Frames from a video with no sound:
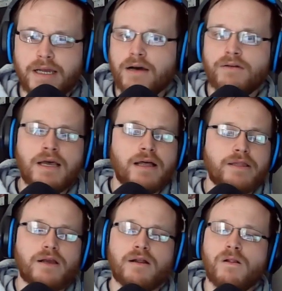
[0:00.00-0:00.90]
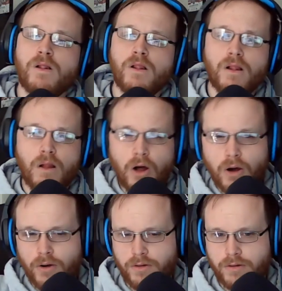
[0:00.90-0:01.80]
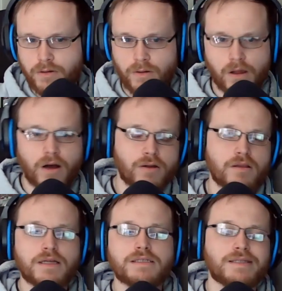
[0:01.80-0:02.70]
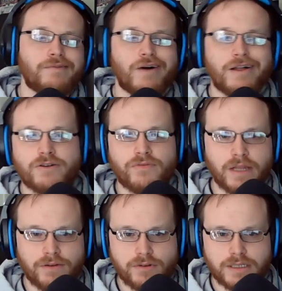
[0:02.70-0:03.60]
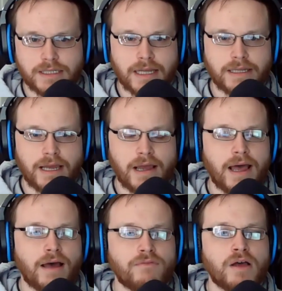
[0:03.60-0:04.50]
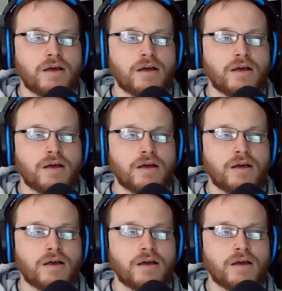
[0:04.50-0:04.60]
out their long, long list of other flavors that they have.